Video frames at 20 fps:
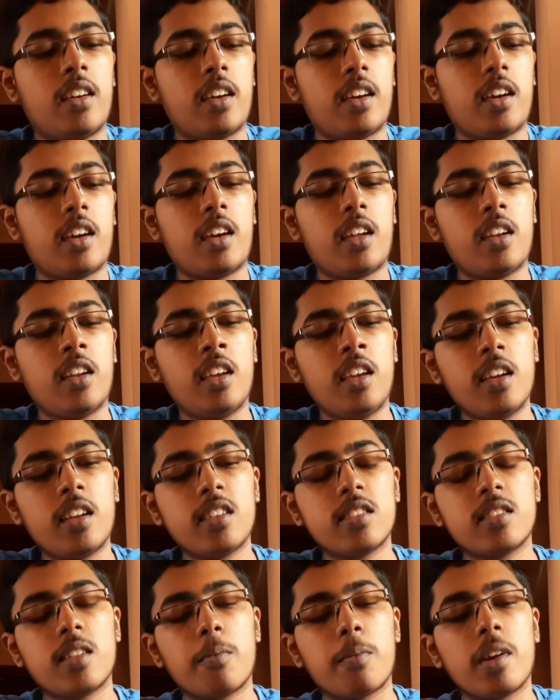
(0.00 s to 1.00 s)
and
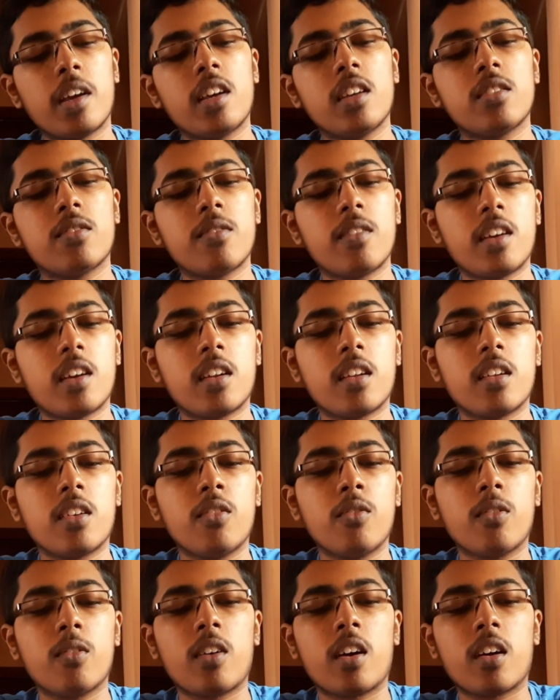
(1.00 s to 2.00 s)
here is the place where
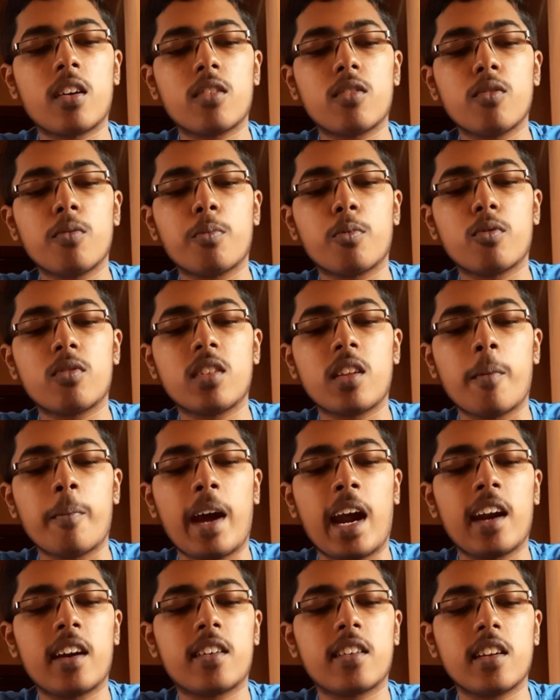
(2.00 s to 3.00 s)
you have to put the
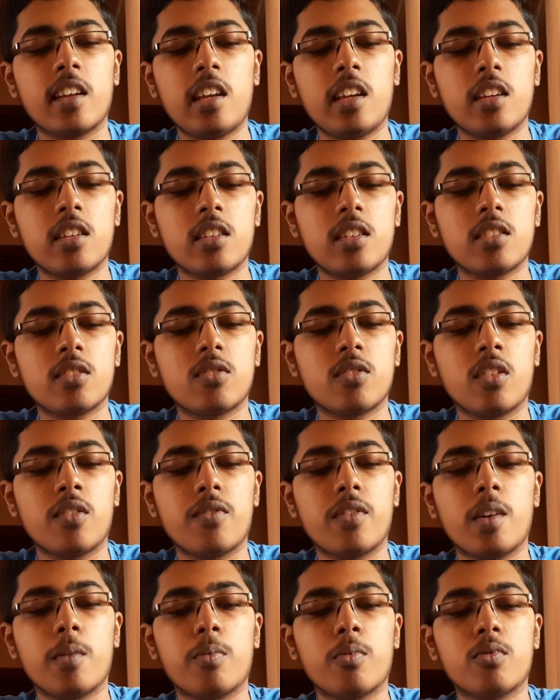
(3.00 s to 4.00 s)
battery. So
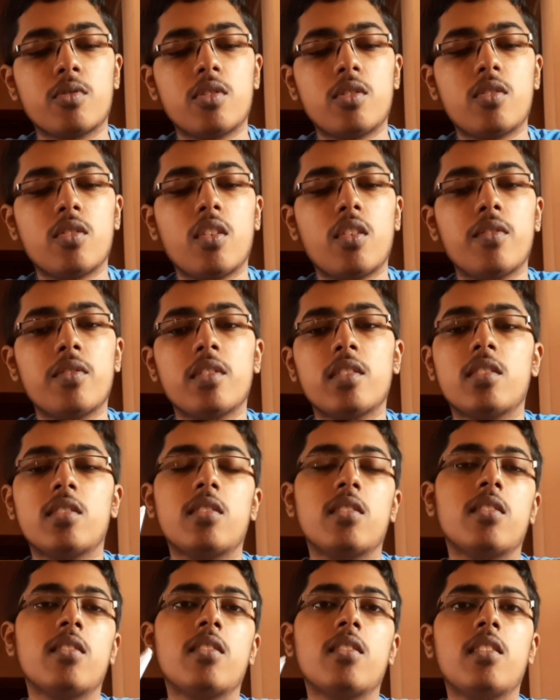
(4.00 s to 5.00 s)
if I push it off,
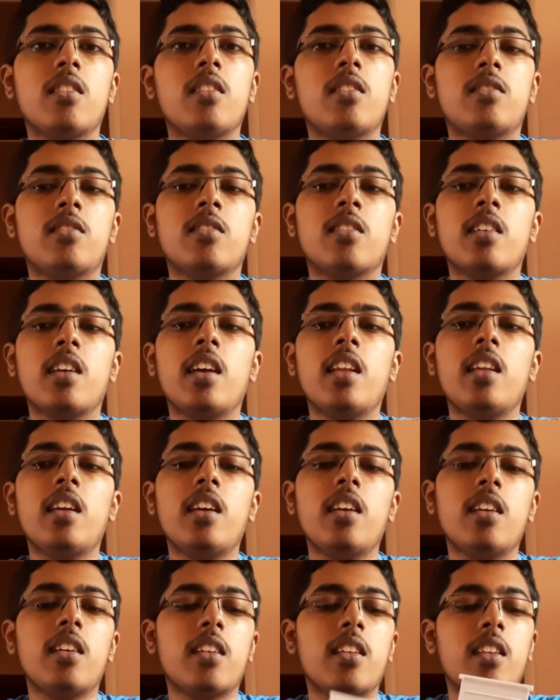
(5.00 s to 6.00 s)
it's
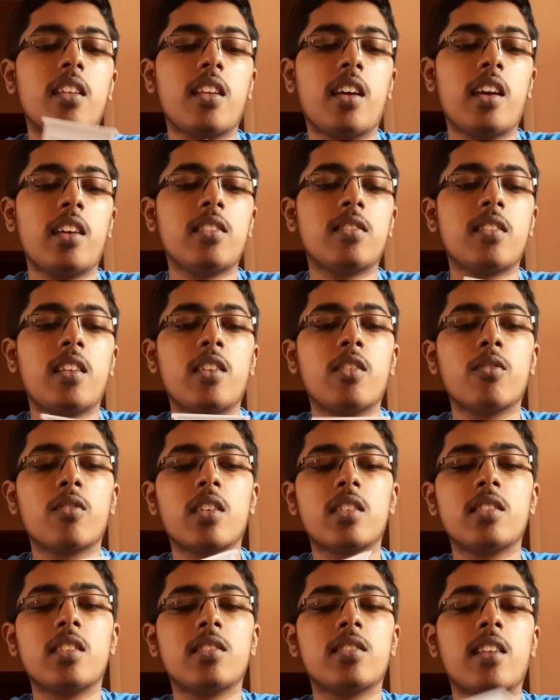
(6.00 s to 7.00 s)
really nice that you
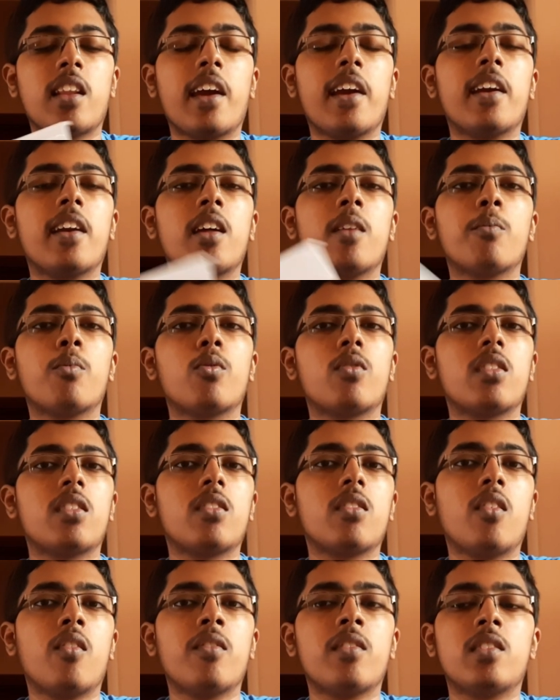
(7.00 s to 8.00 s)
can just slide and put
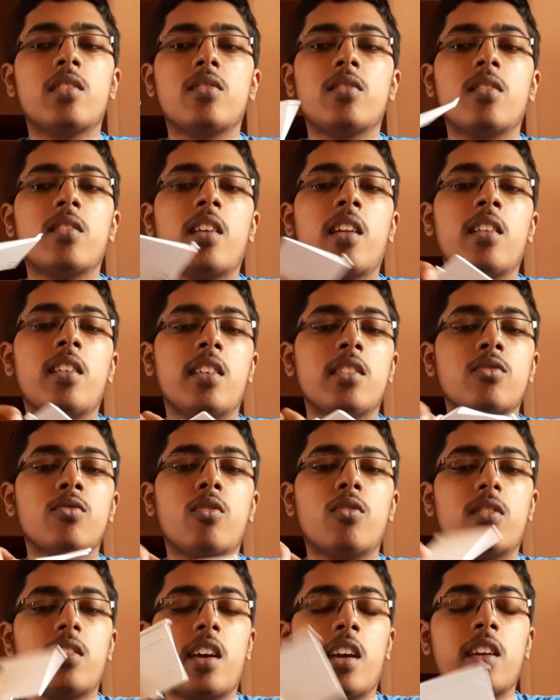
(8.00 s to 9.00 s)
it off. That is
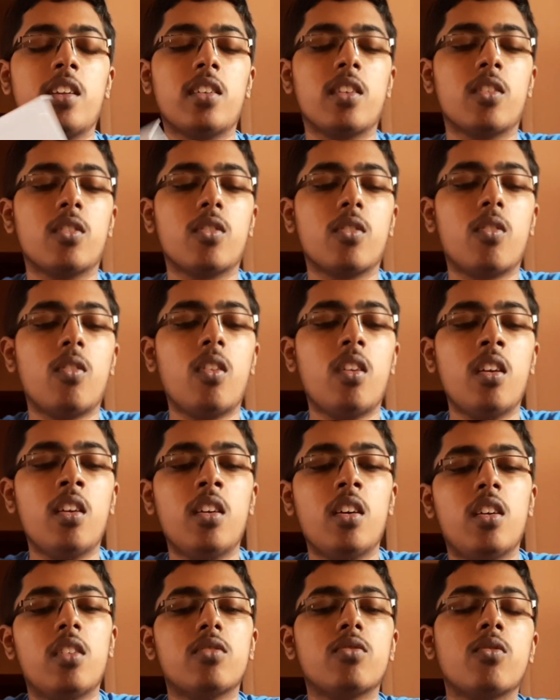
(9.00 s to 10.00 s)
not tight at all.
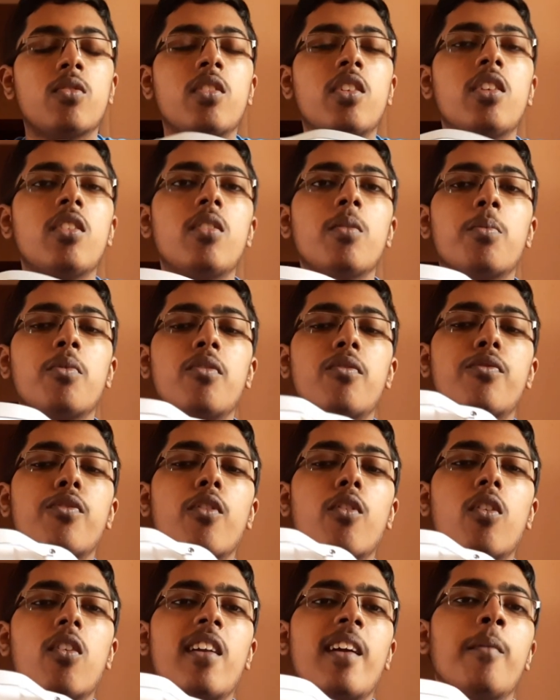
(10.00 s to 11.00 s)
So you need to put
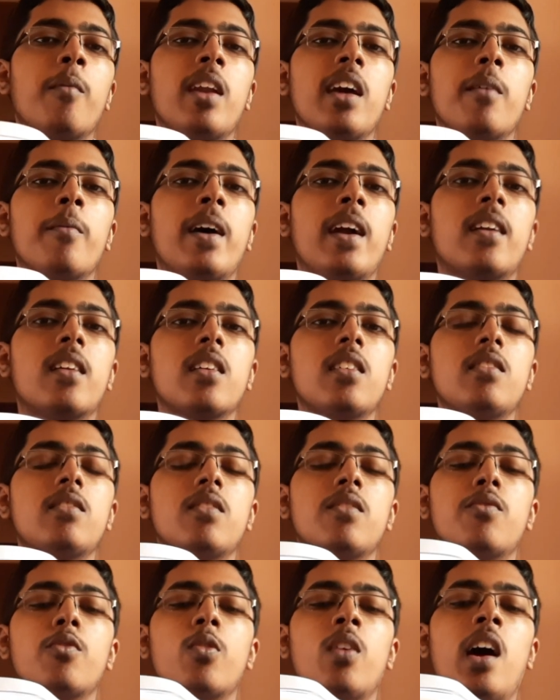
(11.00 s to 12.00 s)
4 AA
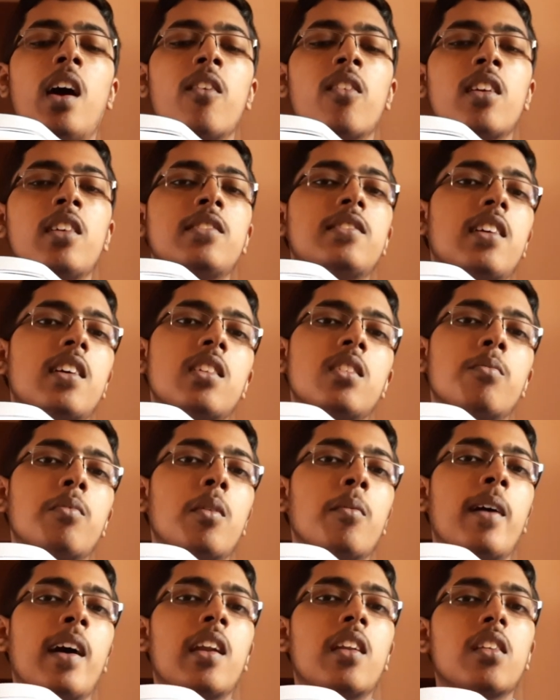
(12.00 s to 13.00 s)
batteries. If you have
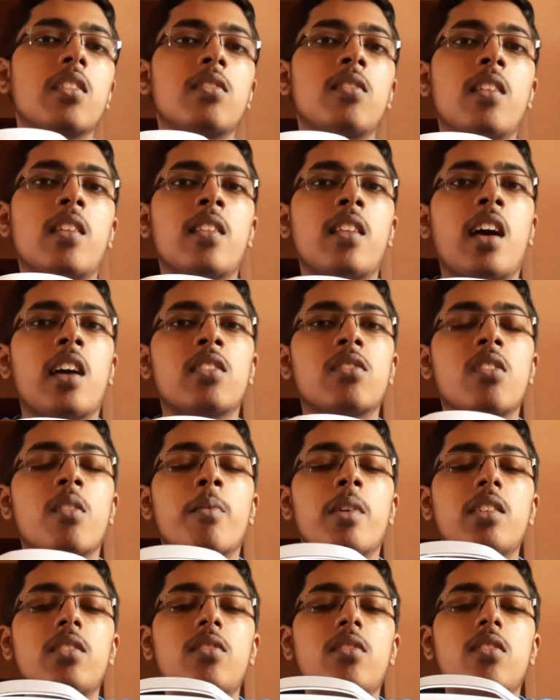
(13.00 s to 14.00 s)
rechargeable batteries, then that's
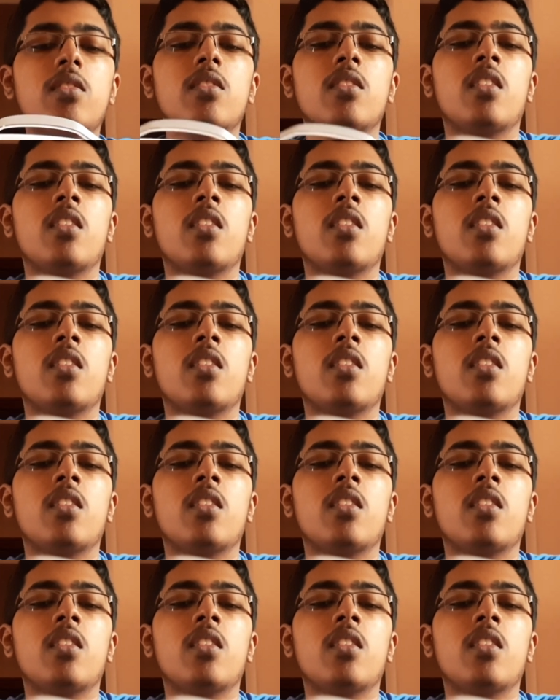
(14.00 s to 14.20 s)
the best.